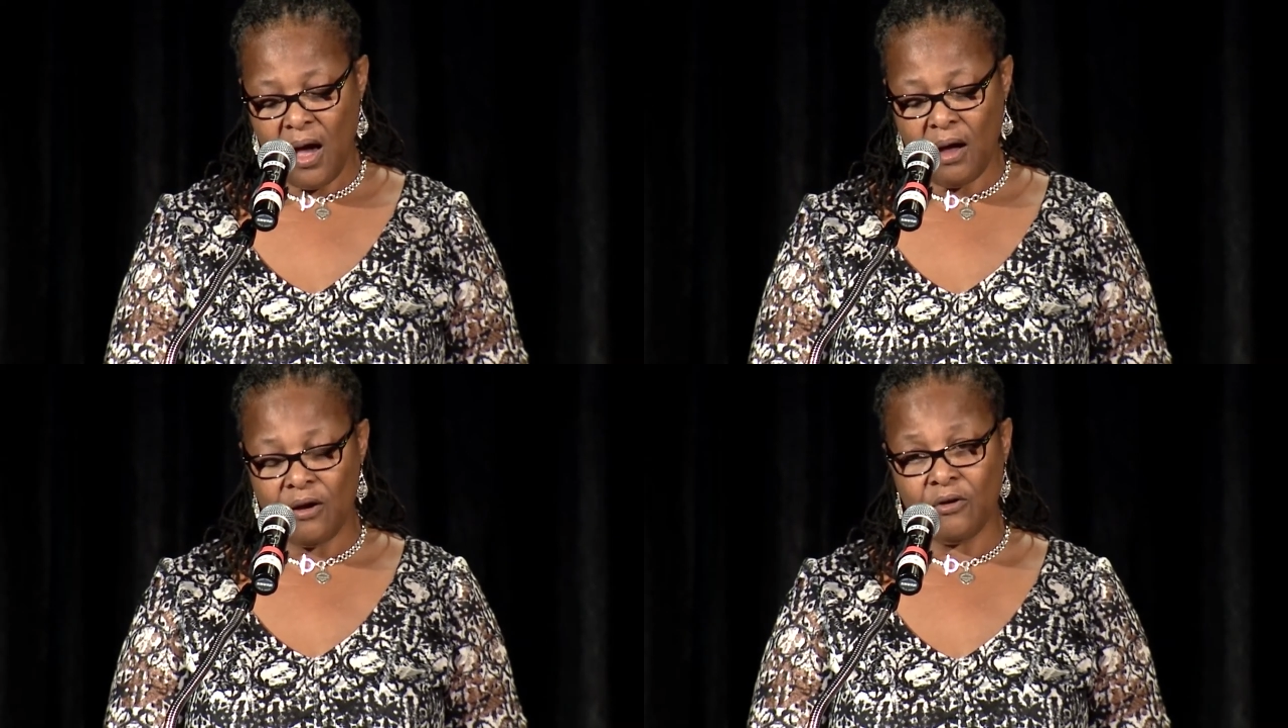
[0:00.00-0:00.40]

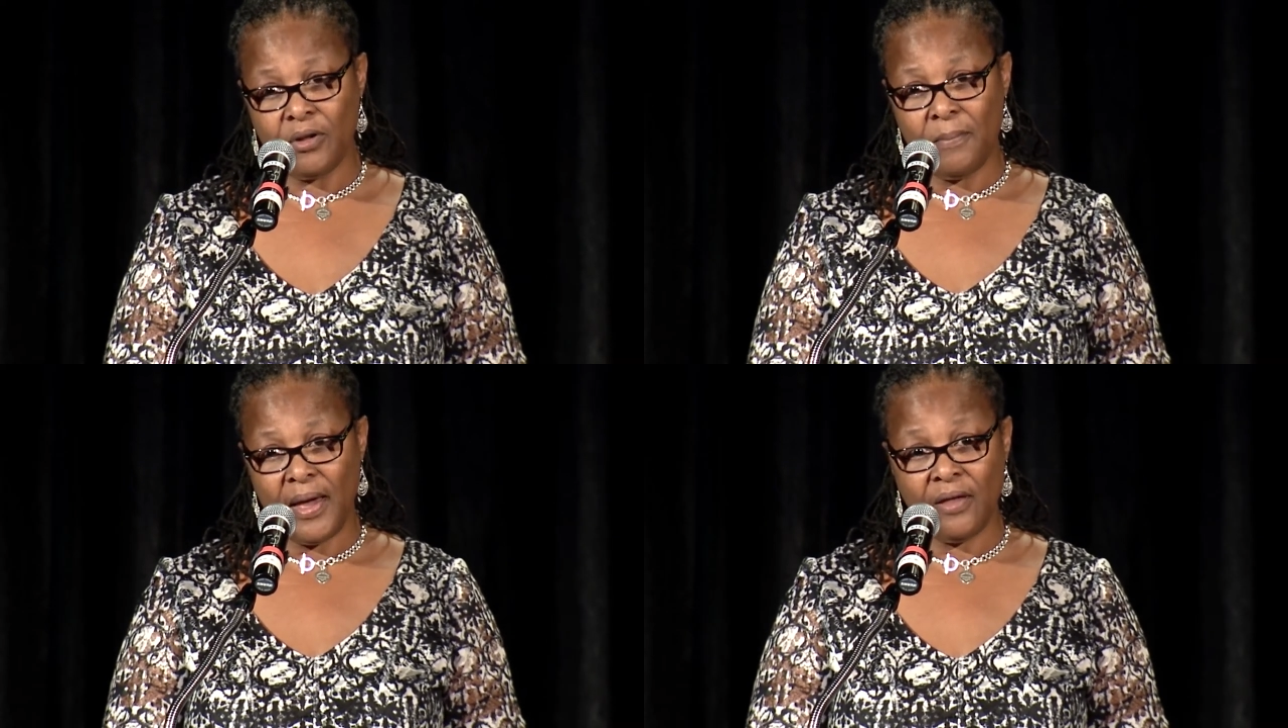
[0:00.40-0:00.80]
I earned
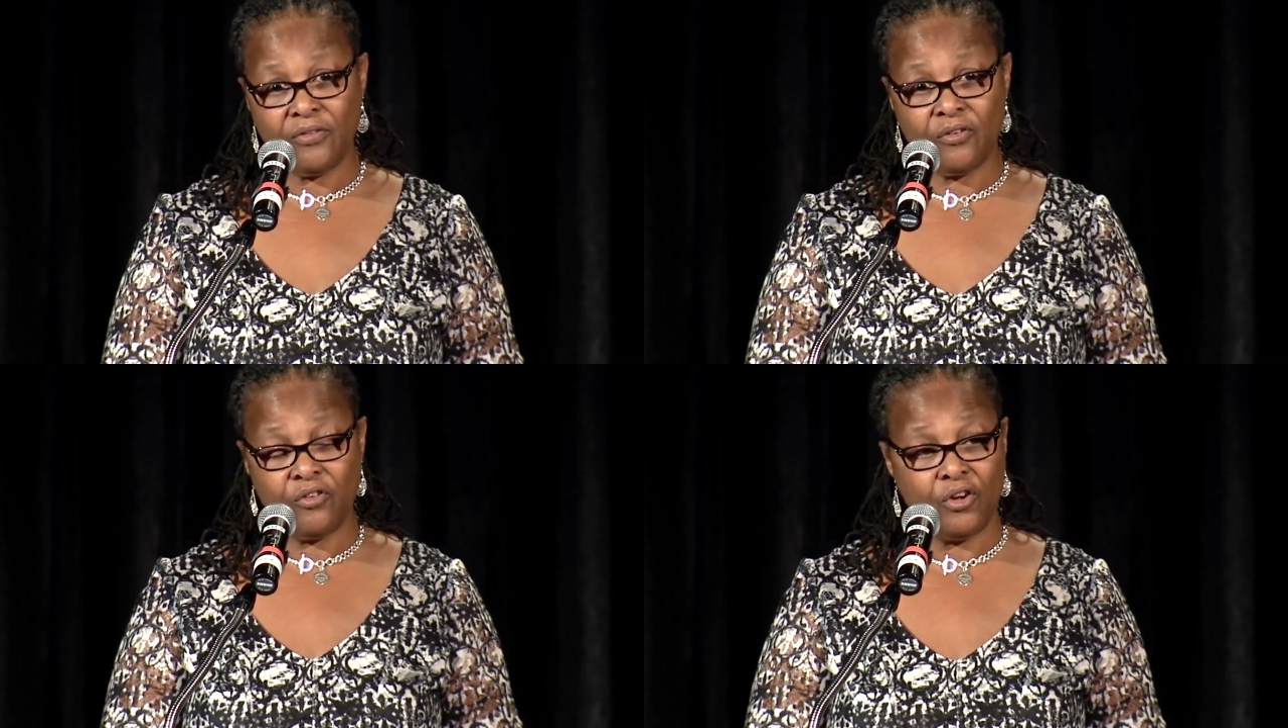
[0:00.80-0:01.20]
a
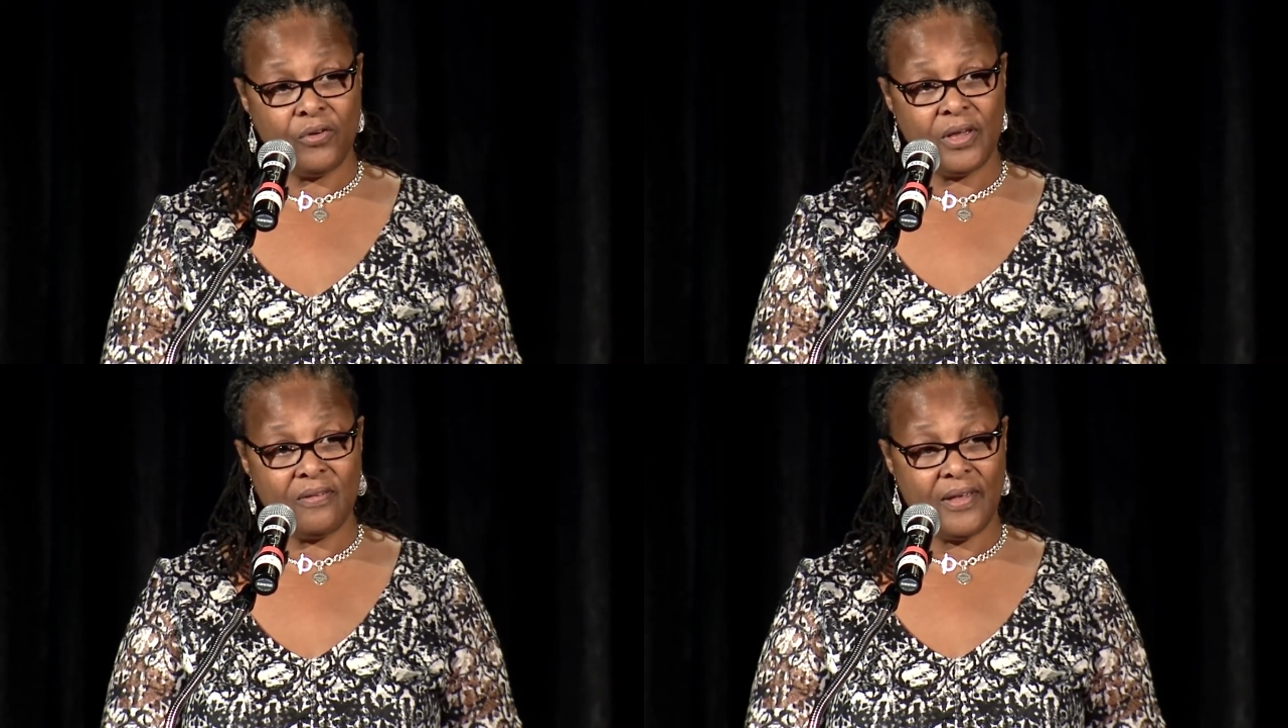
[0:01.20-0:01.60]
master's
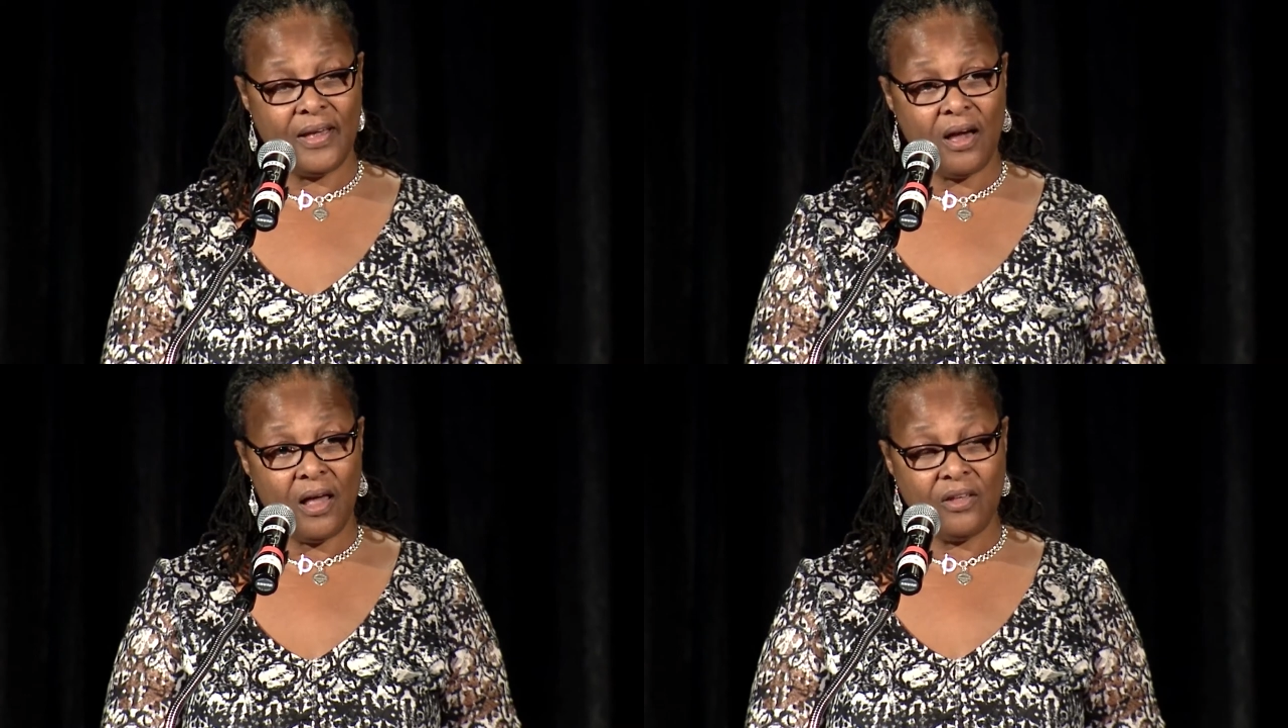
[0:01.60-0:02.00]
degree in
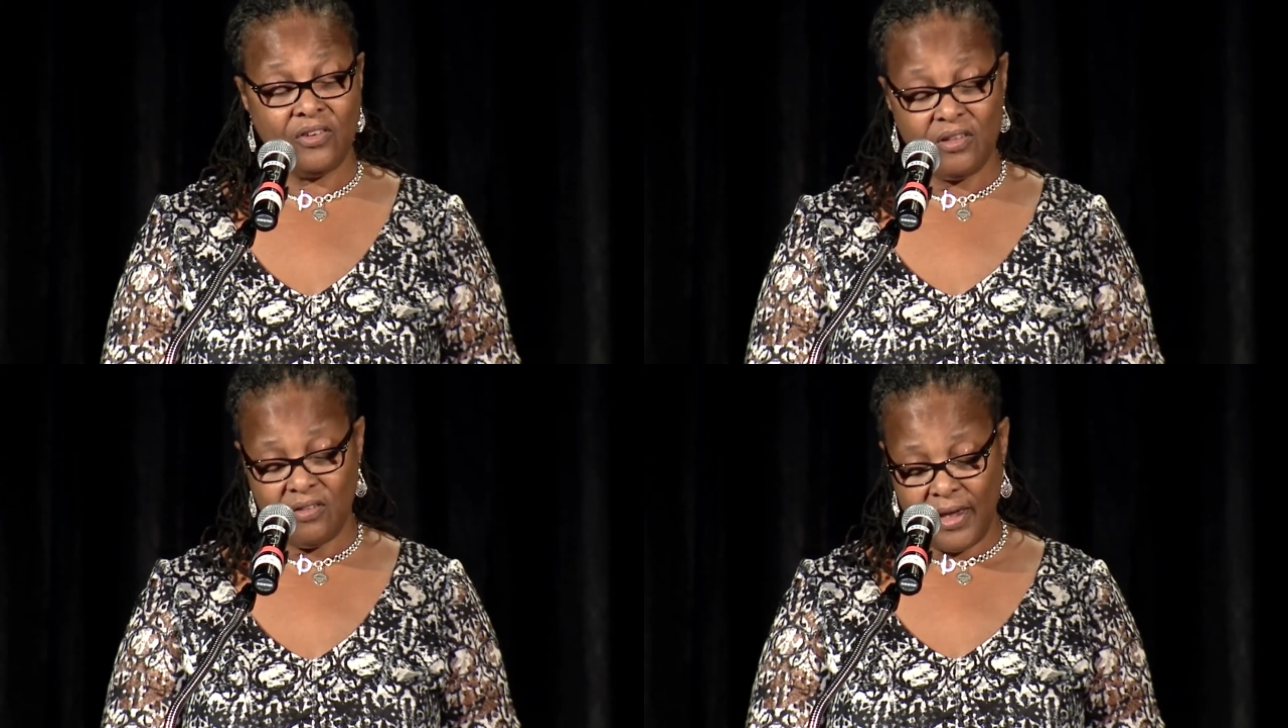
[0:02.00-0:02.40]

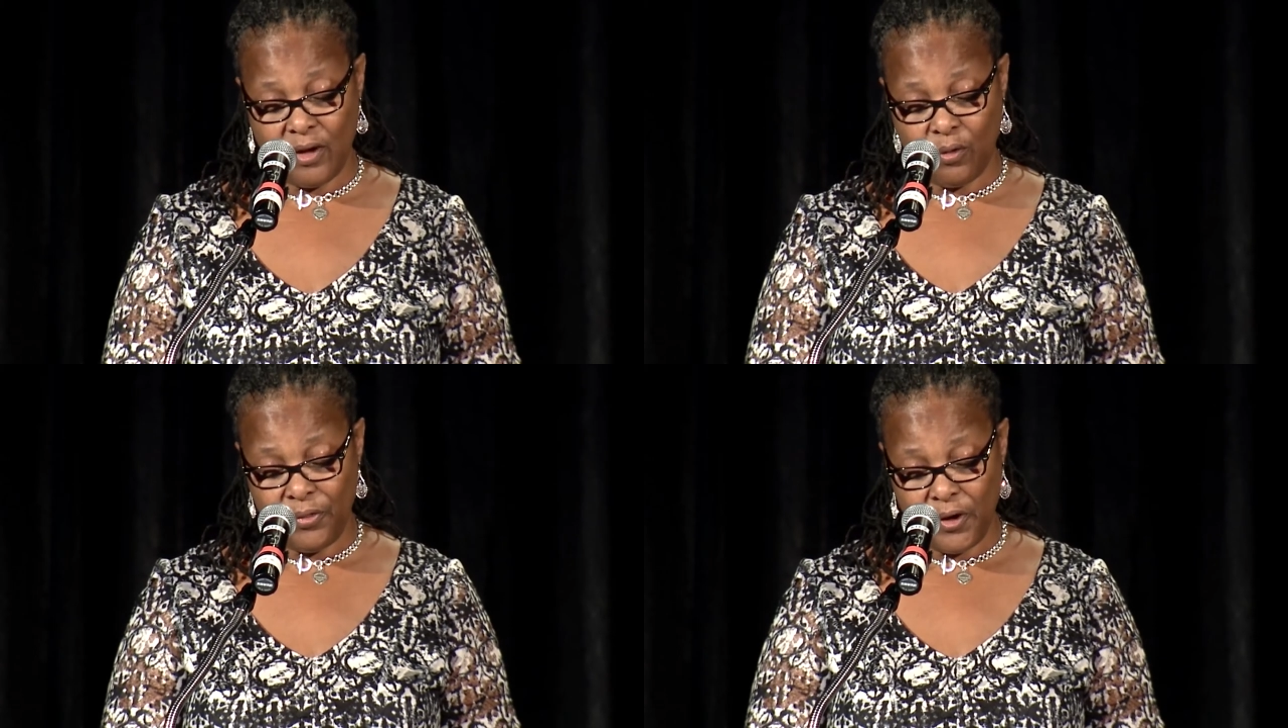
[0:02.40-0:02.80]
psychology and
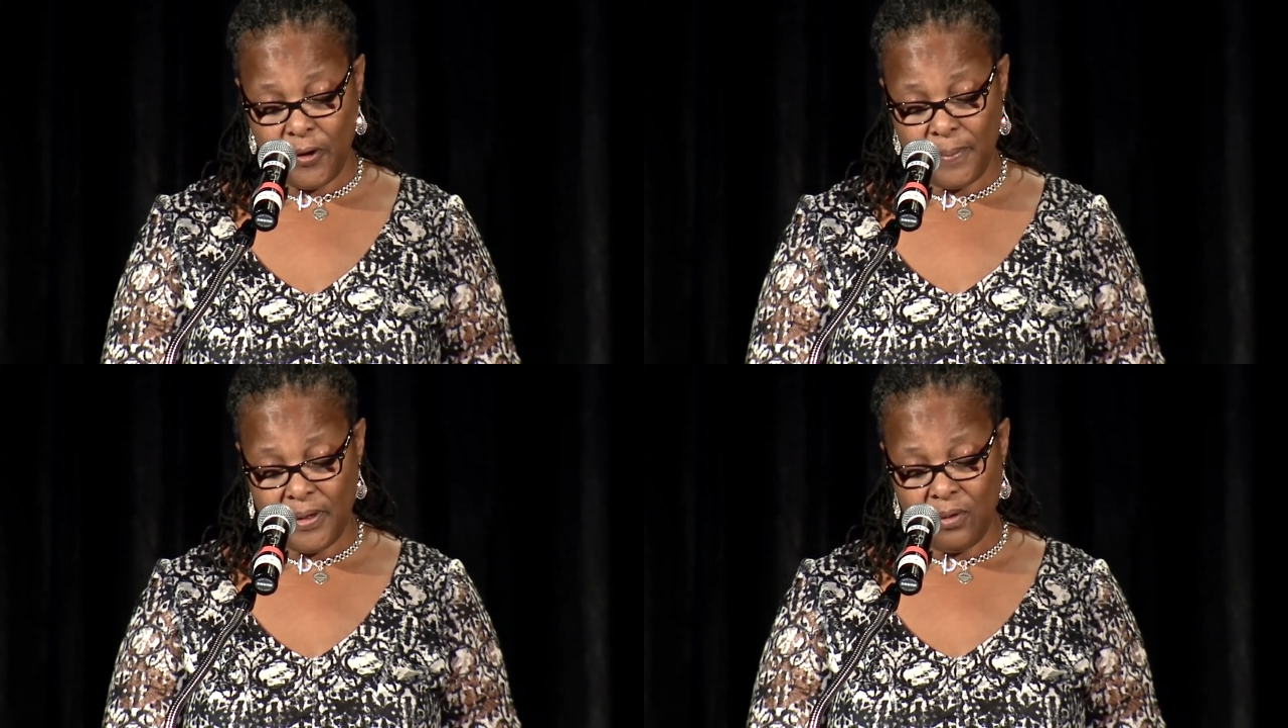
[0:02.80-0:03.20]

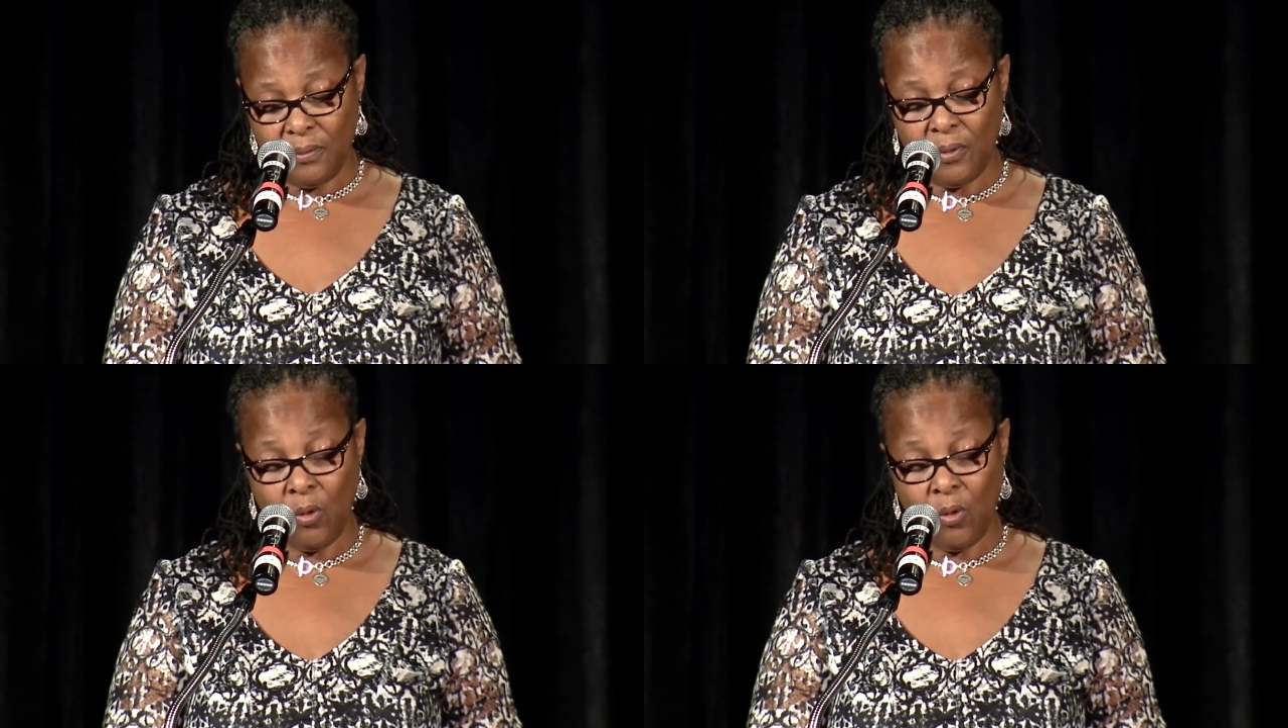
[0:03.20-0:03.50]
psychotherapy